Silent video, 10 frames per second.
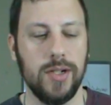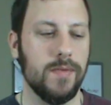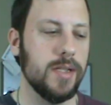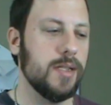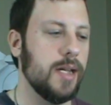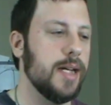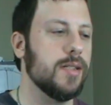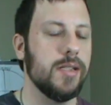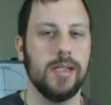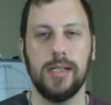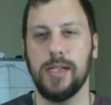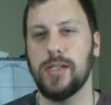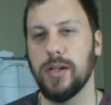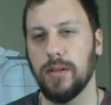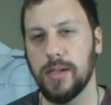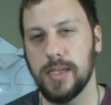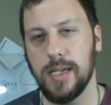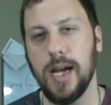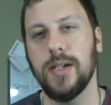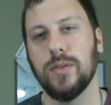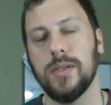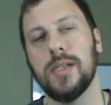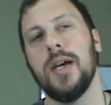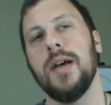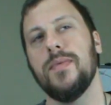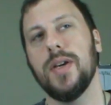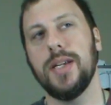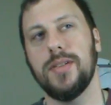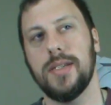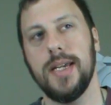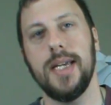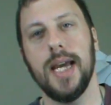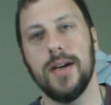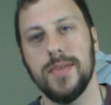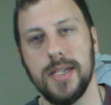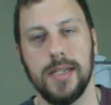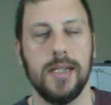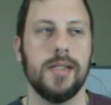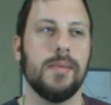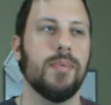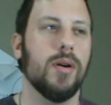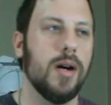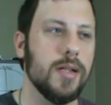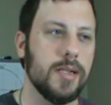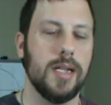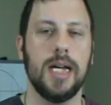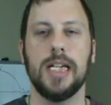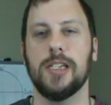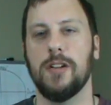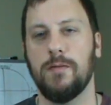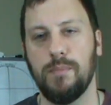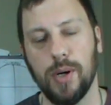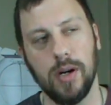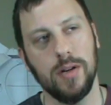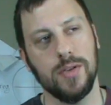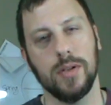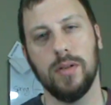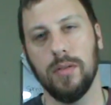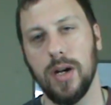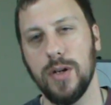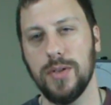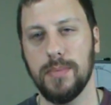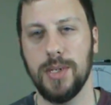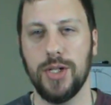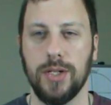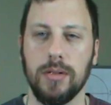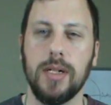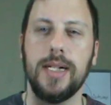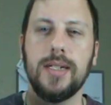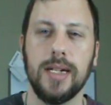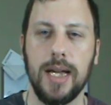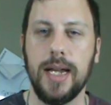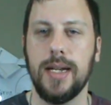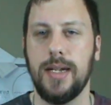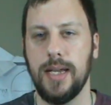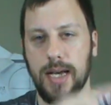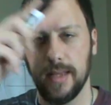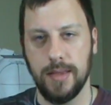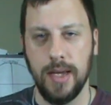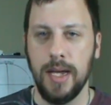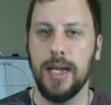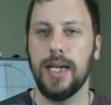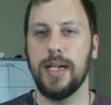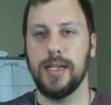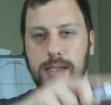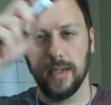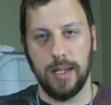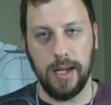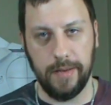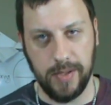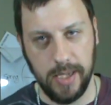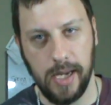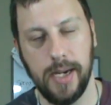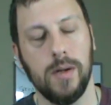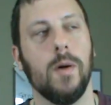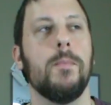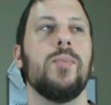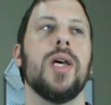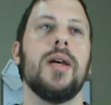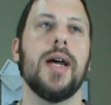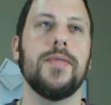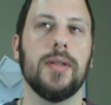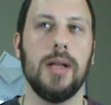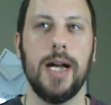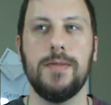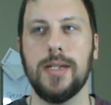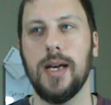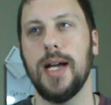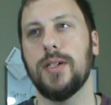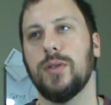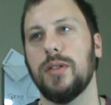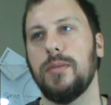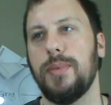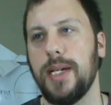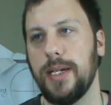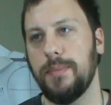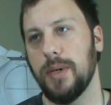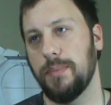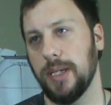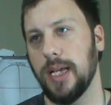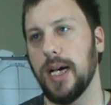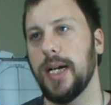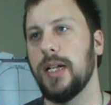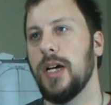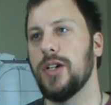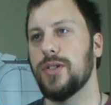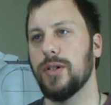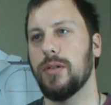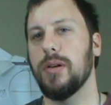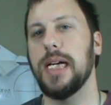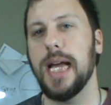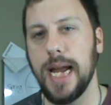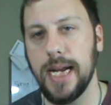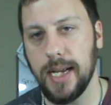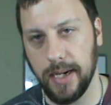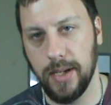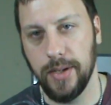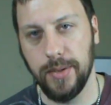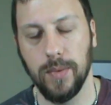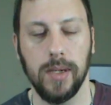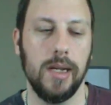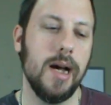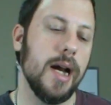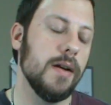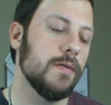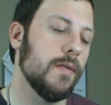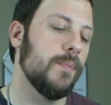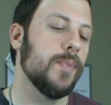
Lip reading: of the seasons in these solar cycles, then you see how this is a process of birth, growth, maturity, decay, and death. It is a life cycle. And the life cycle could be applied to creating your life.